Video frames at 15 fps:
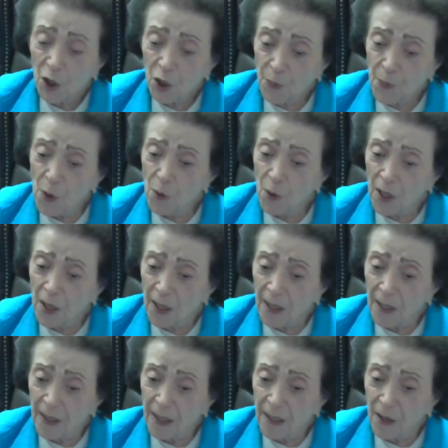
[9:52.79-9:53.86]

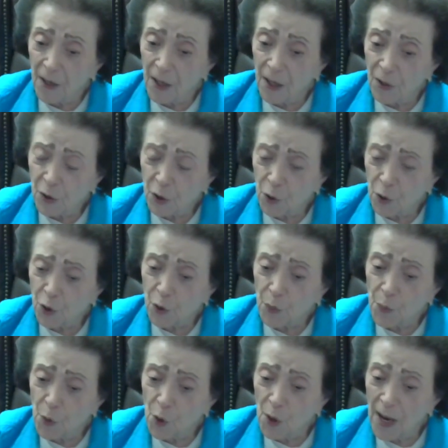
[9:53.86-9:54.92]
Smoking exerts a
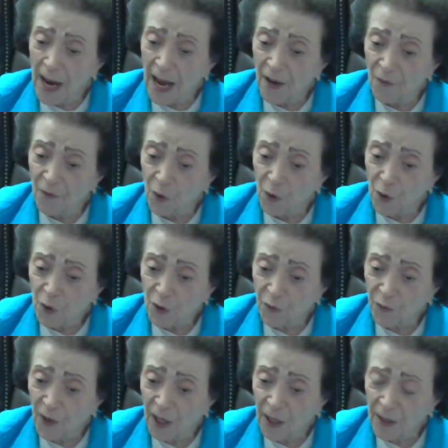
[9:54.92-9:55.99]
more adverse
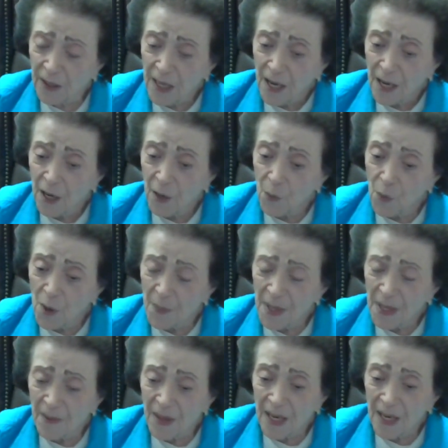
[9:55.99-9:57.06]
effect in
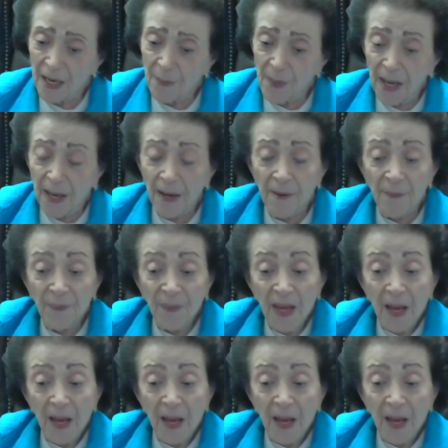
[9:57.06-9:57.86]
women than in men.